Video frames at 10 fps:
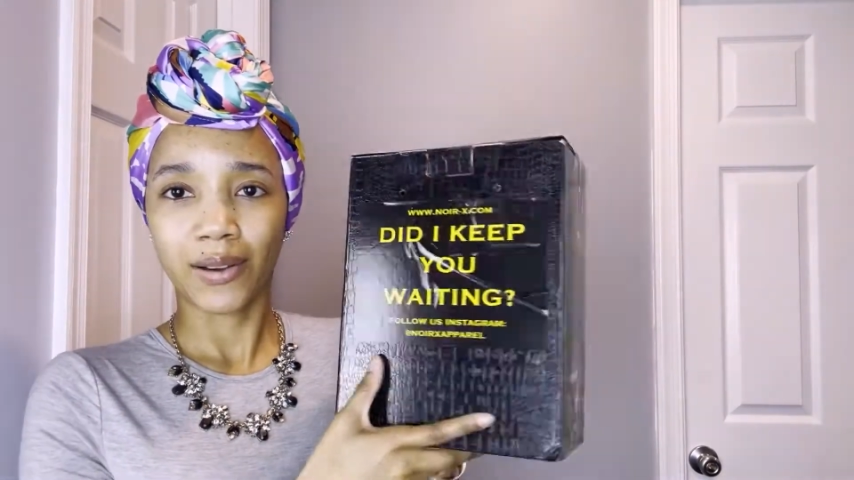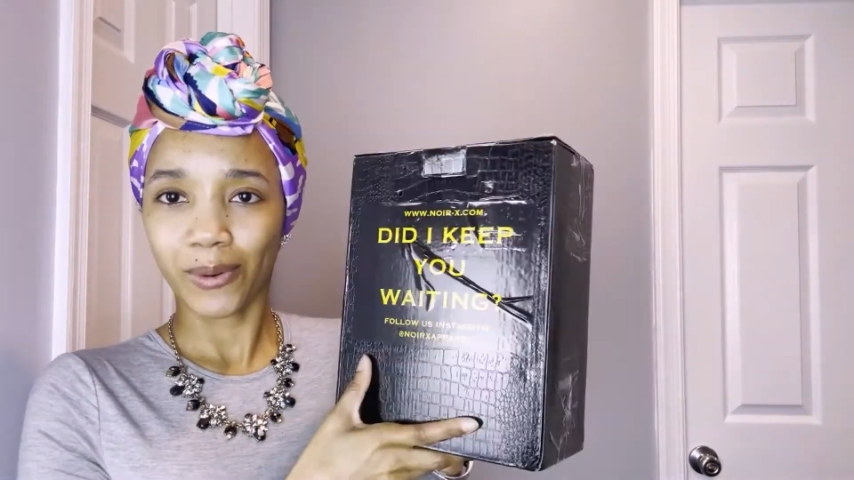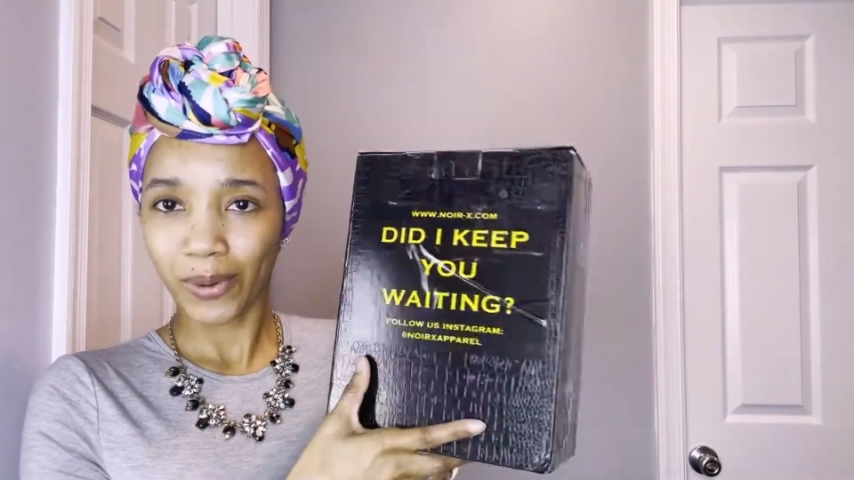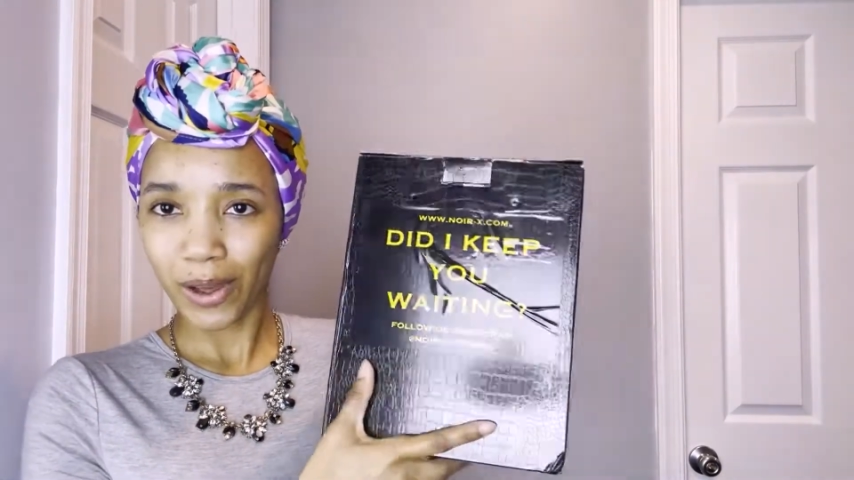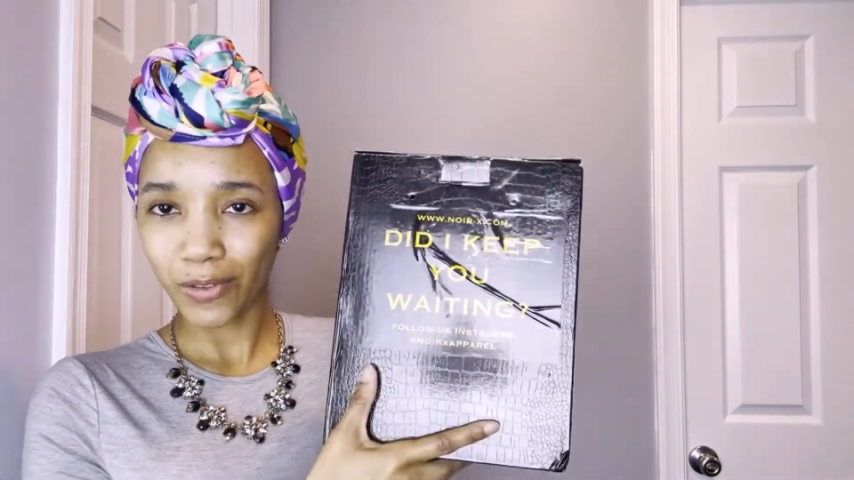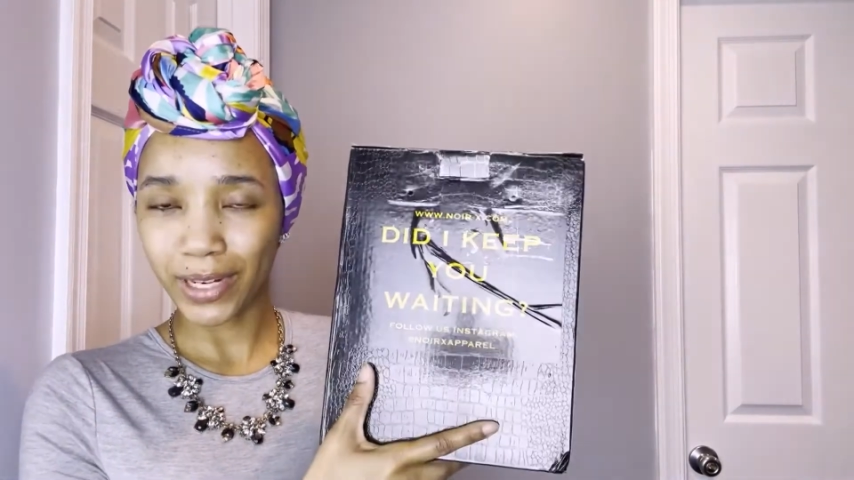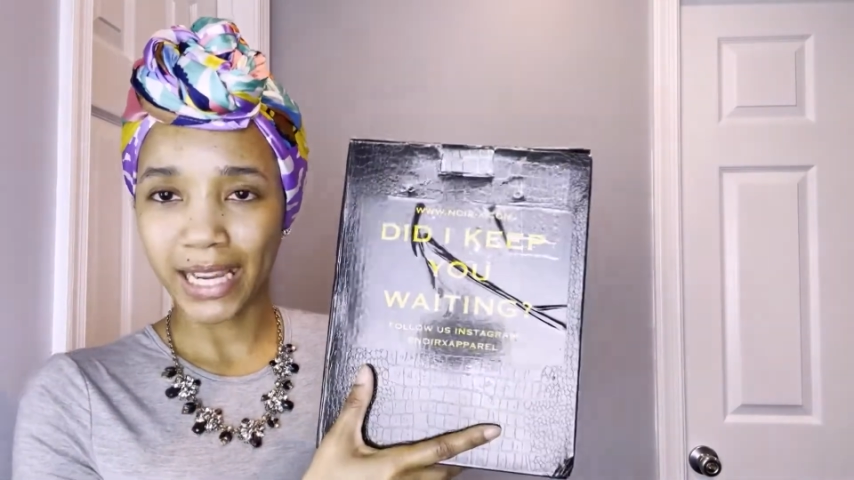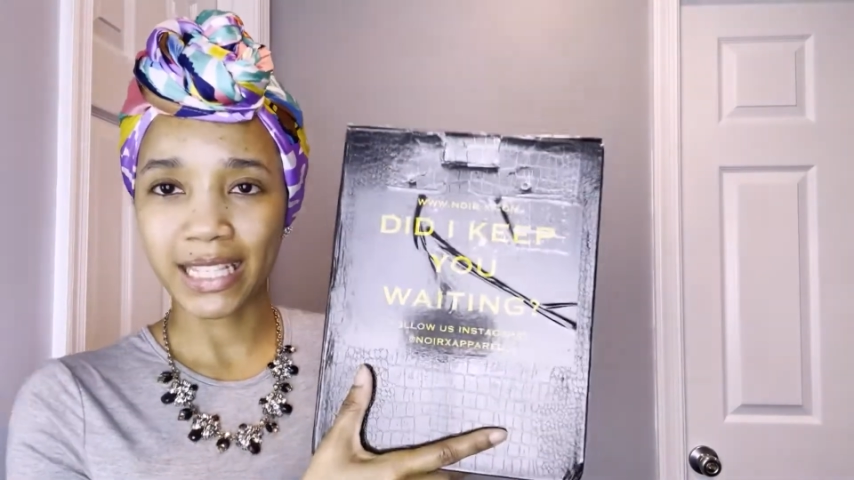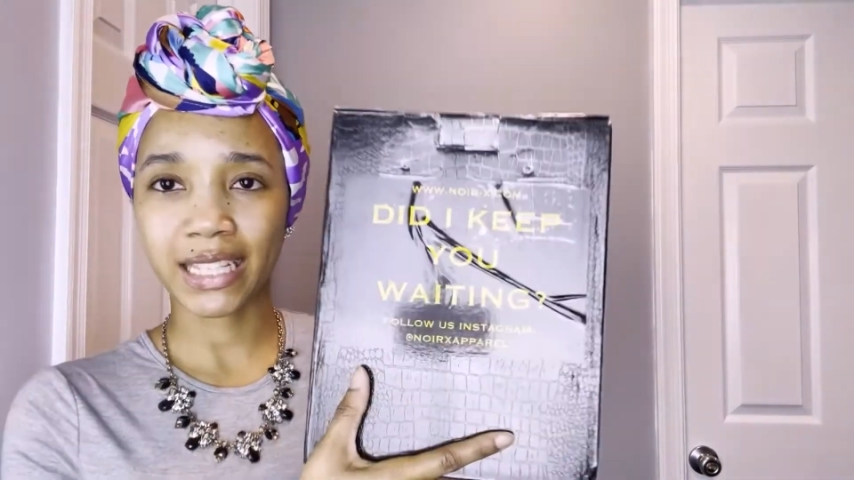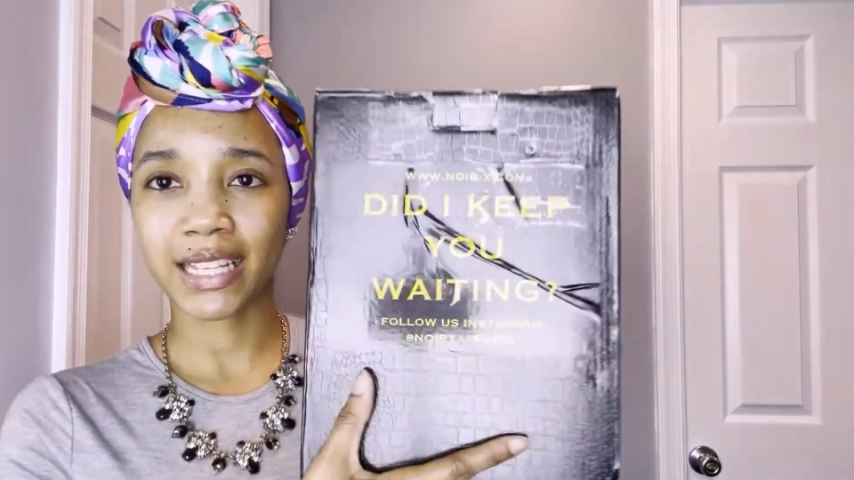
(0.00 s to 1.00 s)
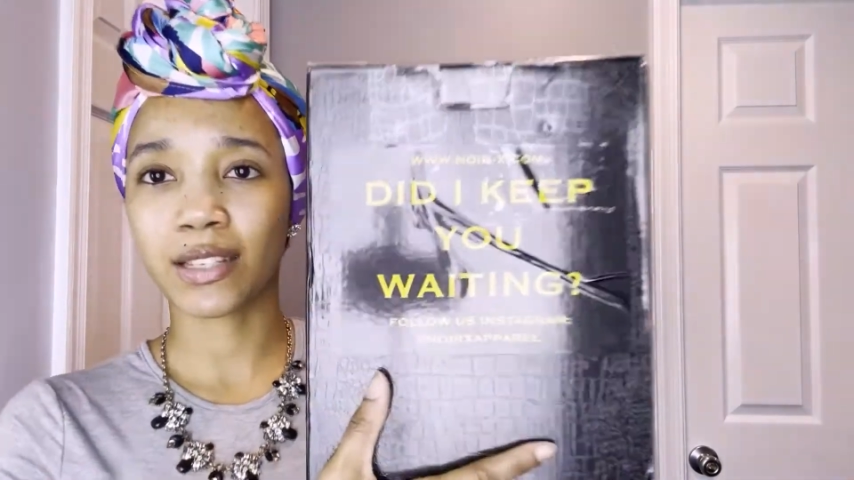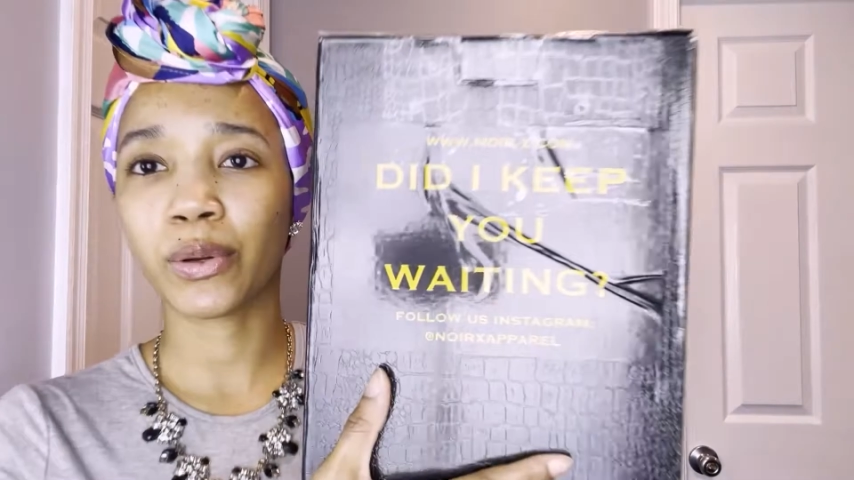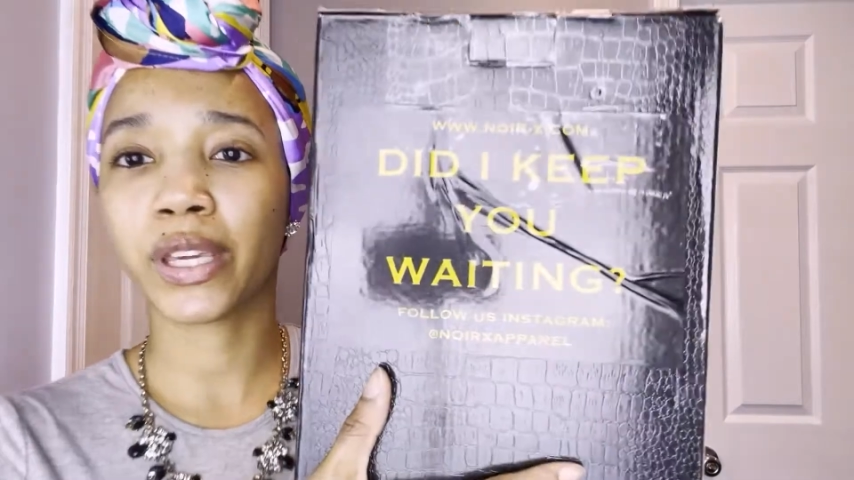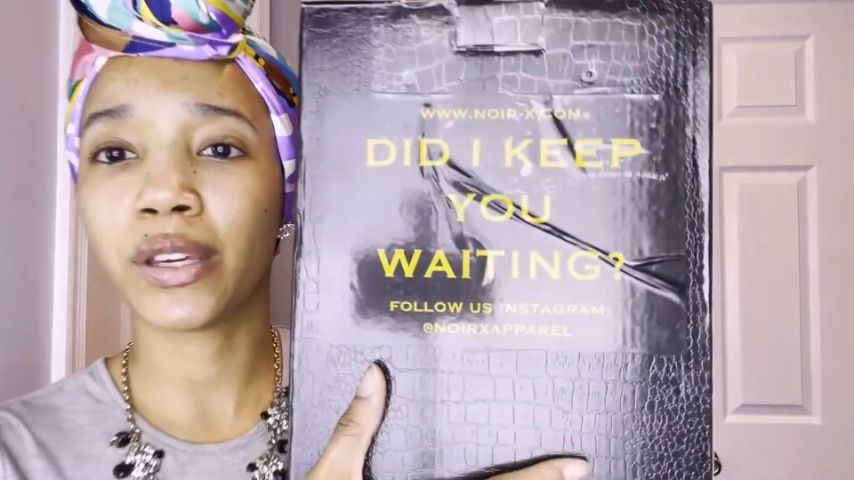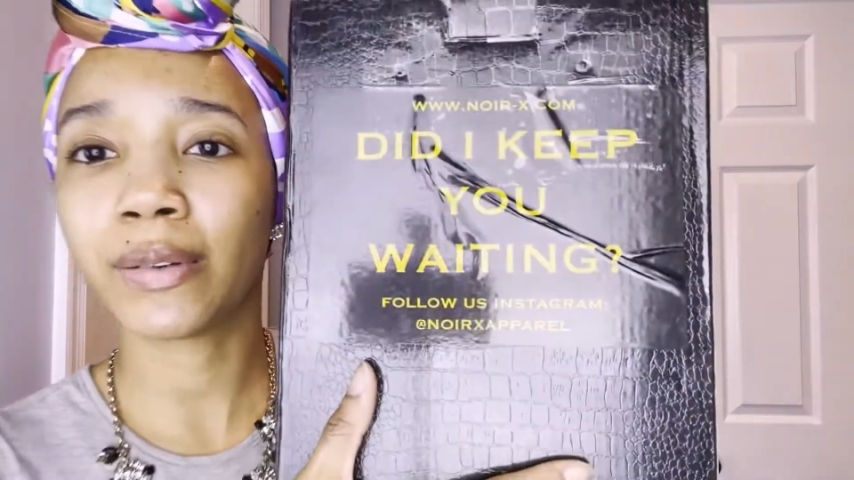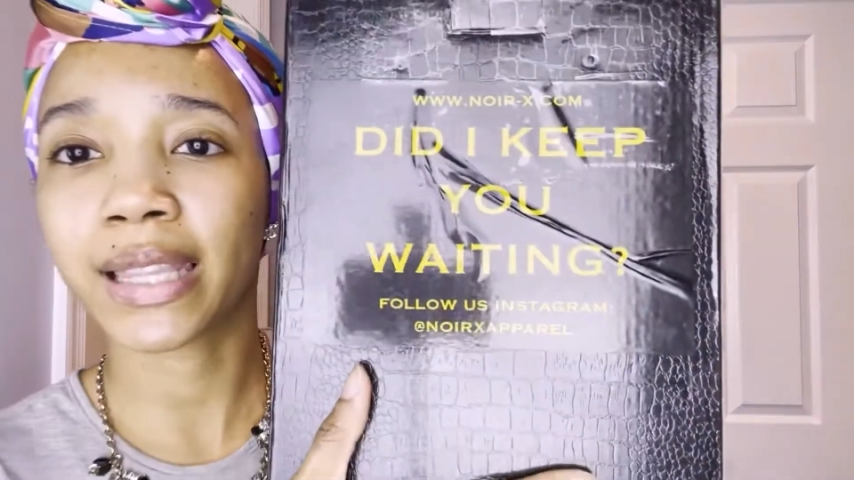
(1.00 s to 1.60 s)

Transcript: all over it. Isn't that so cute?